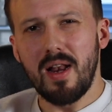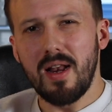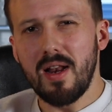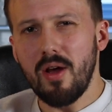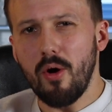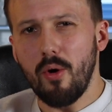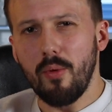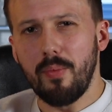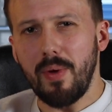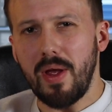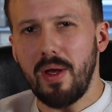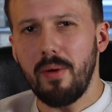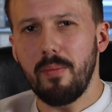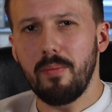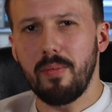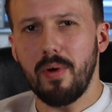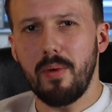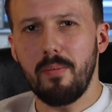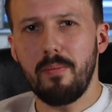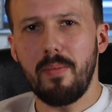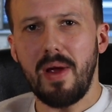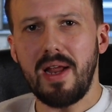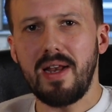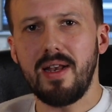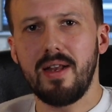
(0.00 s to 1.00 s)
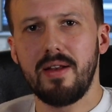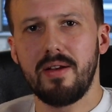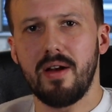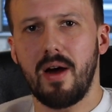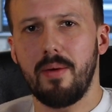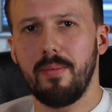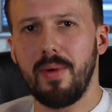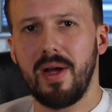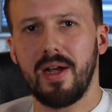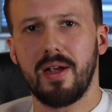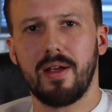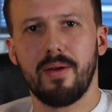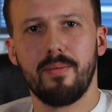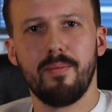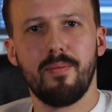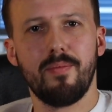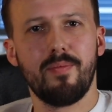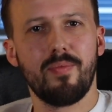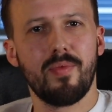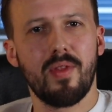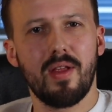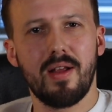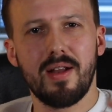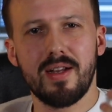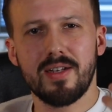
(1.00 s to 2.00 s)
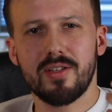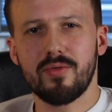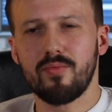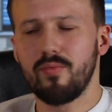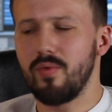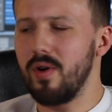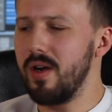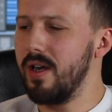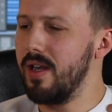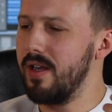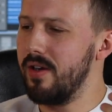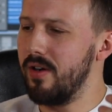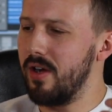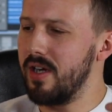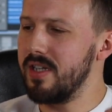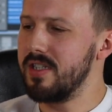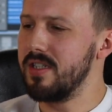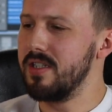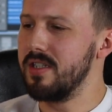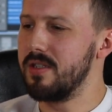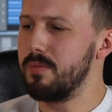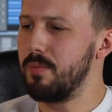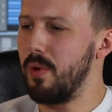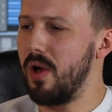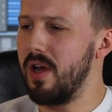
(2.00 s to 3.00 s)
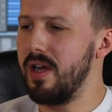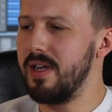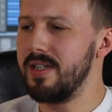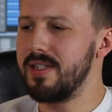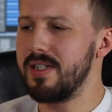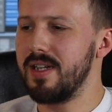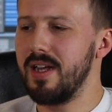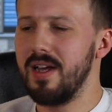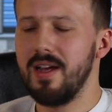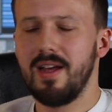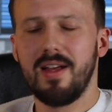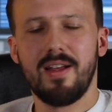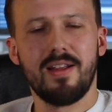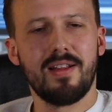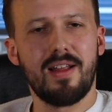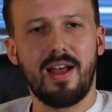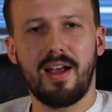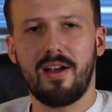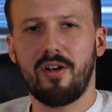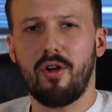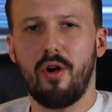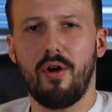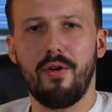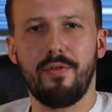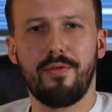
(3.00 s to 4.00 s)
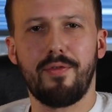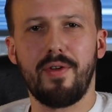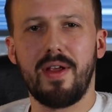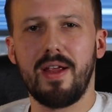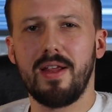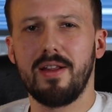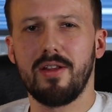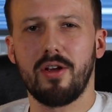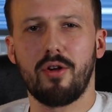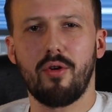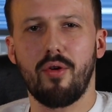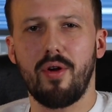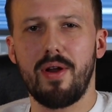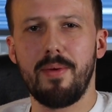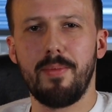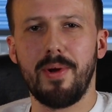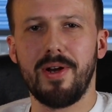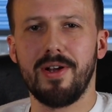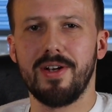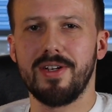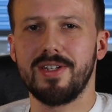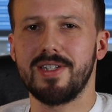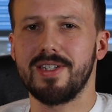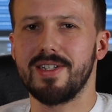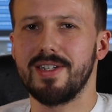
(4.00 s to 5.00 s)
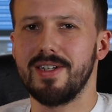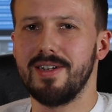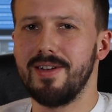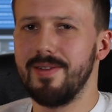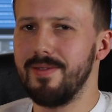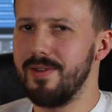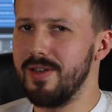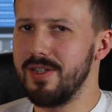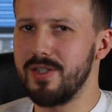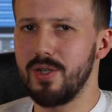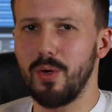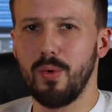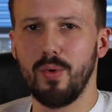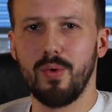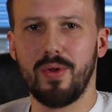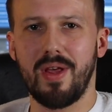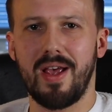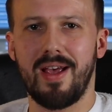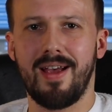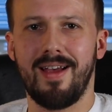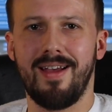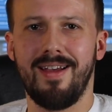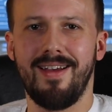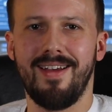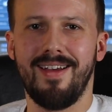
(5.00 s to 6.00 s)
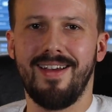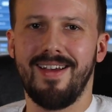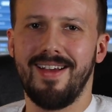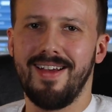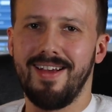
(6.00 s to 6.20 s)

a little bit, but mainly nutmeg. It's really nice and spiced. That coffee, the creaminess, it's all there.